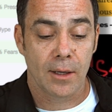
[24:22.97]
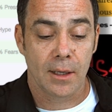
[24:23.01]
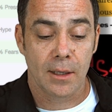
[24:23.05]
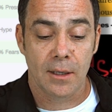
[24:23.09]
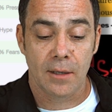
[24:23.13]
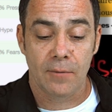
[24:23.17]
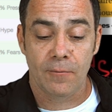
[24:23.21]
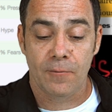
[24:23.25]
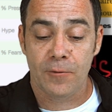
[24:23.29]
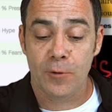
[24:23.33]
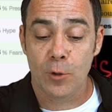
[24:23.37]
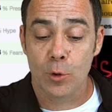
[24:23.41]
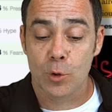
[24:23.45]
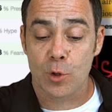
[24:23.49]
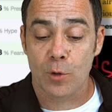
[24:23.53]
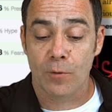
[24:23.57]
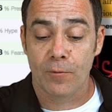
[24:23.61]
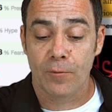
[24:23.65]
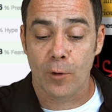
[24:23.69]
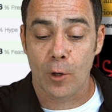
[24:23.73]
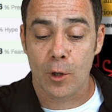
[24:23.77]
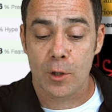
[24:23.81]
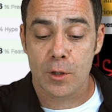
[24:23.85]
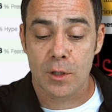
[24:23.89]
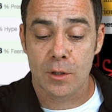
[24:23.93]
And in future
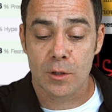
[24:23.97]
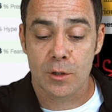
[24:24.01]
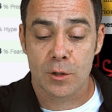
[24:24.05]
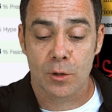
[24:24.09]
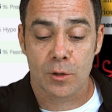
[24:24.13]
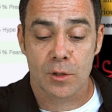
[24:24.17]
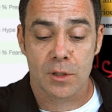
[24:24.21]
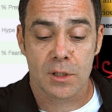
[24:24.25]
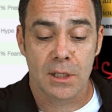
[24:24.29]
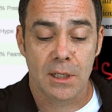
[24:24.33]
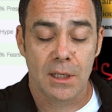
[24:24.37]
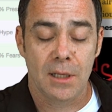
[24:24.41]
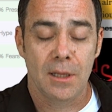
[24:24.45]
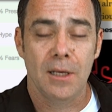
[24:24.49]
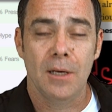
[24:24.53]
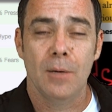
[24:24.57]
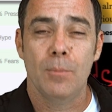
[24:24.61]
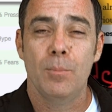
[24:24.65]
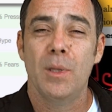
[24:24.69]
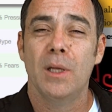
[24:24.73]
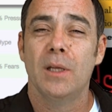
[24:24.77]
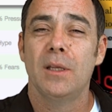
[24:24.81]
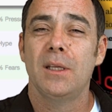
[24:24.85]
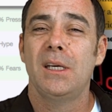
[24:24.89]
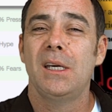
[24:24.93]
versions, you'll see the
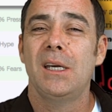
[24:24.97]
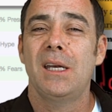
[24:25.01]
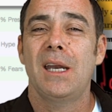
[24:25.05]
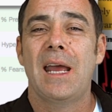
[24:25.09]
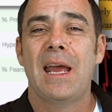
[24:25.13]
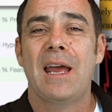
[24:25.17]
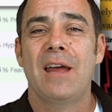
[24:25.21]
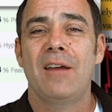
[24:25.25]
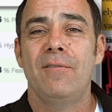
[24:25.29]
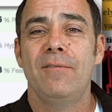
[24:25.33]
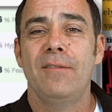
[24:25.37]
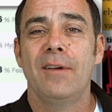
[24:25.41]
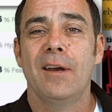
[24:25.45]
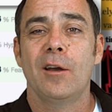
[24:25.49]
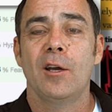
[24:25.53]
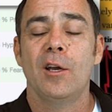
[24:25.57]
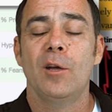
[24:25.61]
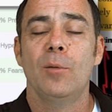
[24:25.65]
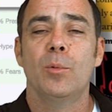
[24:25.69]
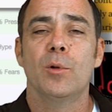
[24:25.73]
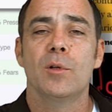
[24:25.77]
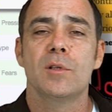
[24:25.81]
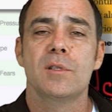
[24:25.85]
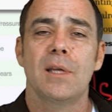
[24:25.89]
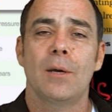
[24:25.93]
ability to add
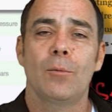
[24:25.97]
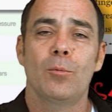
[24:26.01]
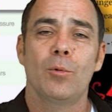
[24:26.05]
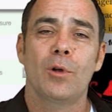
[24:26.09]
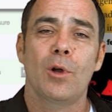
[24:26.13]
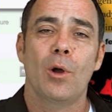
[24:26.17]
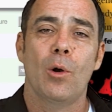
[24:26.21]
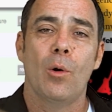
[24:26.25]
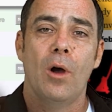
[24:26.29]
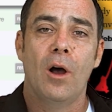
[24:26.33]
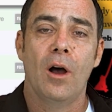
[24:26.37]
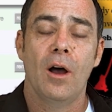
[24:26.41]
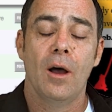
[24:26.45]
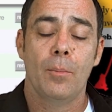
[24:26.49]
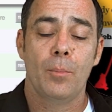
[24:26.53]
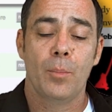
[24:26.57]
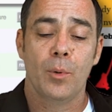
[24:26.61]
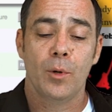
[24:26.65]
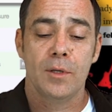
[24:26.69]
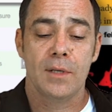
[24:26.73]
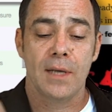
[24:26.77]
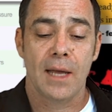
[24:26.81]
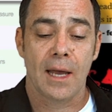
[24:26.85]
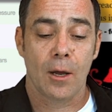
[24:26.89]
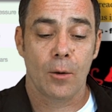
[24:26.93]
variables that will go up
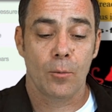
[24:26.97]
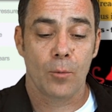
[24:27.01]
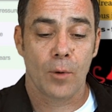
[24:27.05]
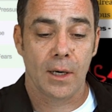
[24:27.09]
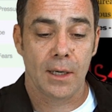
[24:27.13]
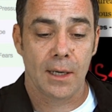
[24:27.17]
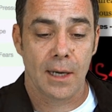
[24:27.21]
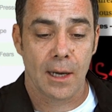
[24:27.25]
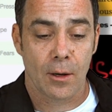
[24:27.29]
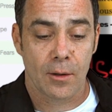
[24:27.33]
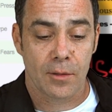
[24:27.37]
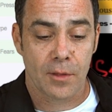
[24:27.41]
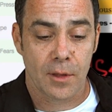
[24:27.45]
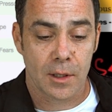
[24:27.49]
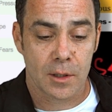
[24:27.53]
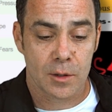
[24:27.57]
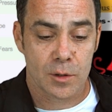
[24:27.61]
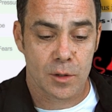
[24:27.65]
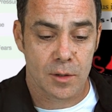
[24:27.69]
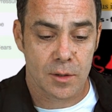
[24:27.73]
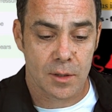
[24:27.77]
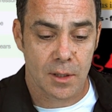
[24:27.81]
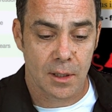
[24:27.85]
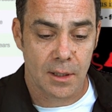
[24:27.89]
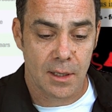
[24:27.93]
or down. Right now, I think
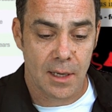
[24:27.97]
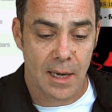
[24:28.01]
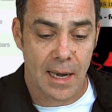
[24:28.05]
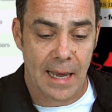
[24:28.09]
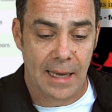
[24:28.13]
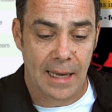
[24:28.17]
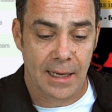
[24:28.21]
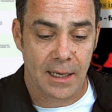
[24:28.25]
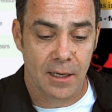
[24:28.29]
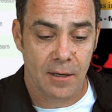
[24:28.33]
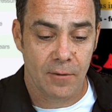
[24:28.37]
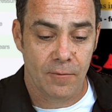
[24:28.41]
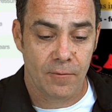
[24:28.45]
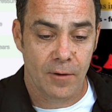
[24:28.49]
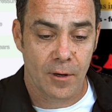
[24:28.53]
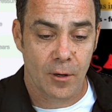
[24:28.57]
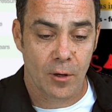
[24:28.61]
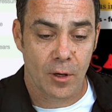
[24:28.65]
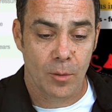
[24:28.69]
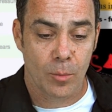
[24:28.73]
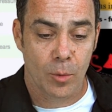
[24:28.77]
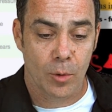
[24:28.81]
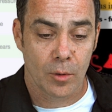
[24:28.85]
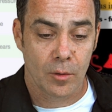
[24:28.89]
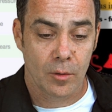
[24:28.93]
it's just a negative
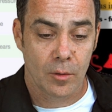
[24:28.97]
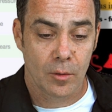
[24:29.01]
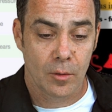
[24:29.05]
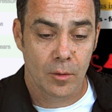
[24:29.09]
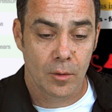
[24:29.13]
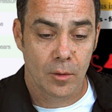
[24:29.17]
variable.